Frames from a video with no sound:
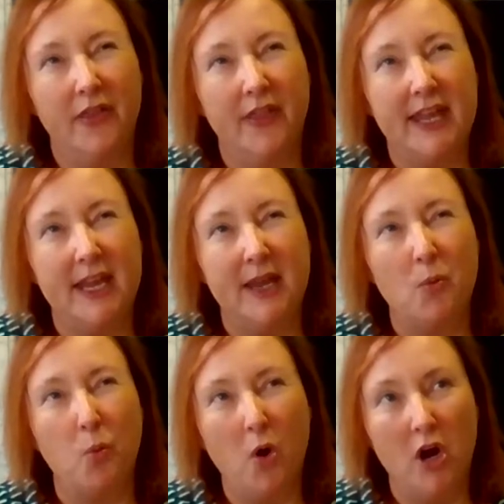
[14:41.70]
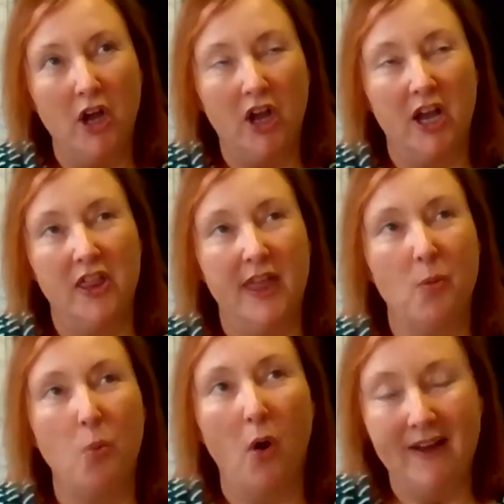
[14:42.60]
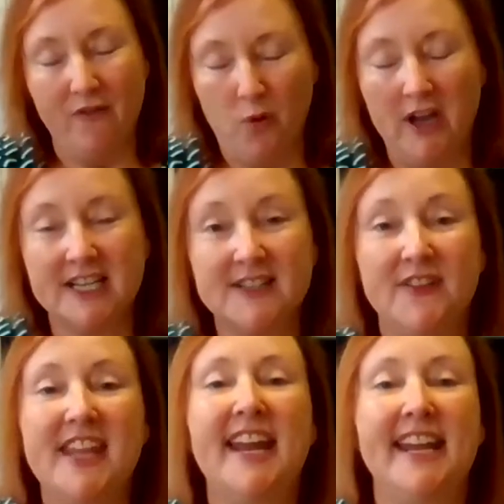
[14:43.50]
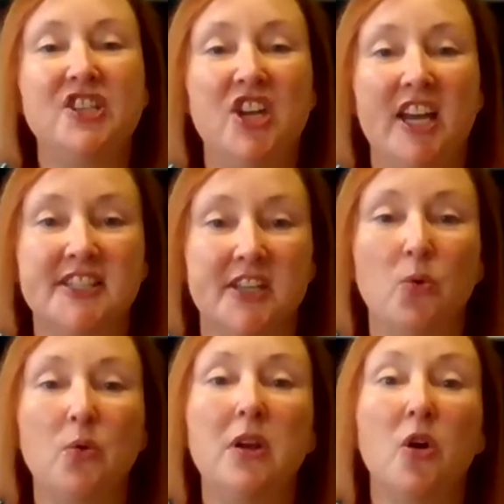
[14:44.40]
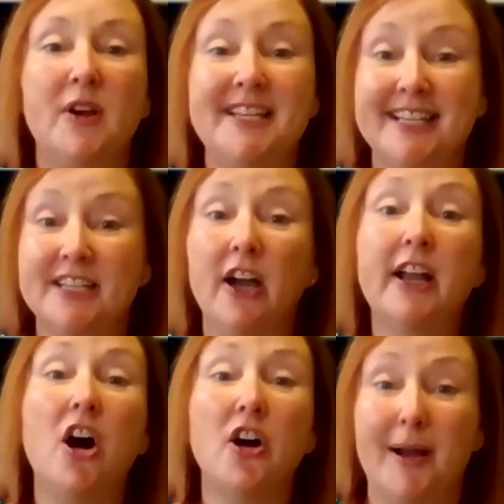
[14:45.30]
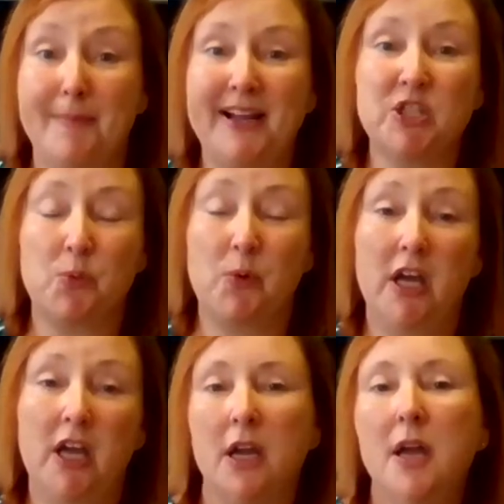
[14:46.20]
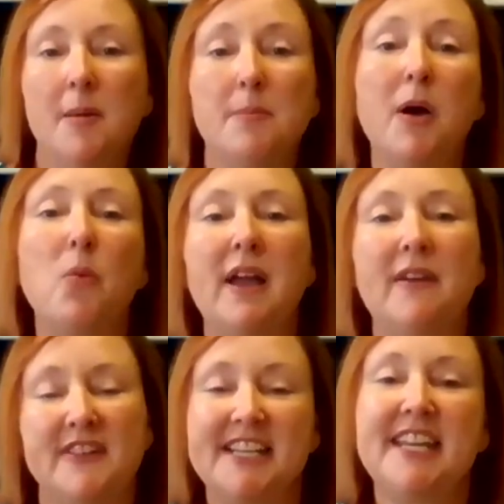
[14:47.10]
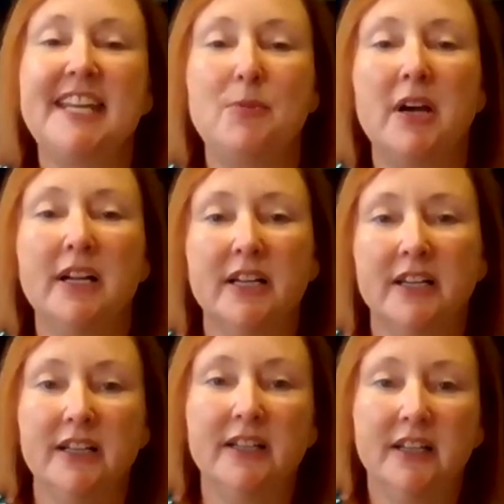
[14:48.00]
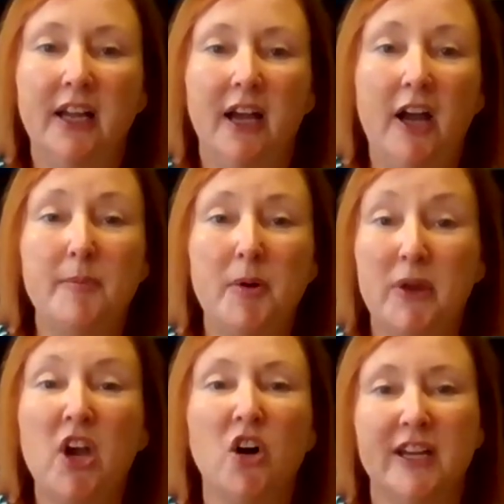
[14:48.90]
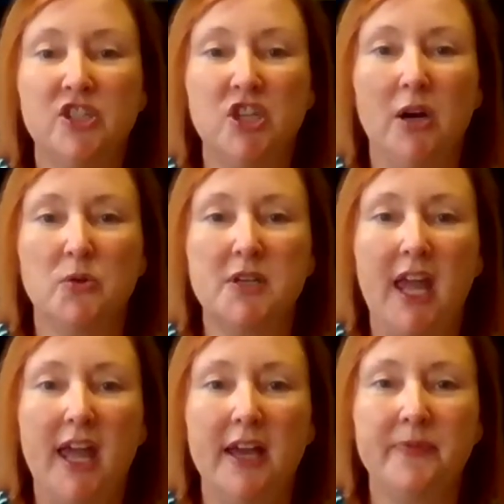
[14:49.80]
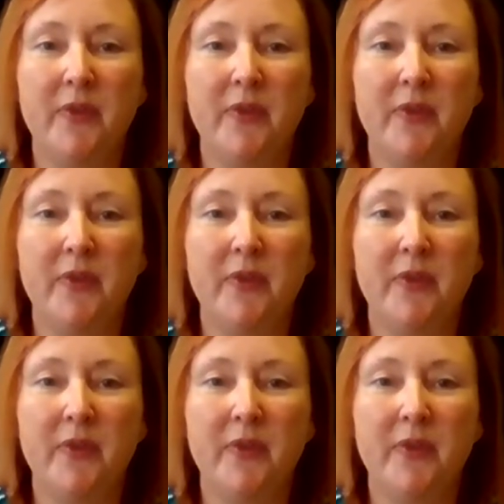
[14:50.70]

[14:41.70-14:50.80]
the worker, their wife works for the NHS, and all along he said, I can't come back to work. My wife is a key worker, and we can't get childcare.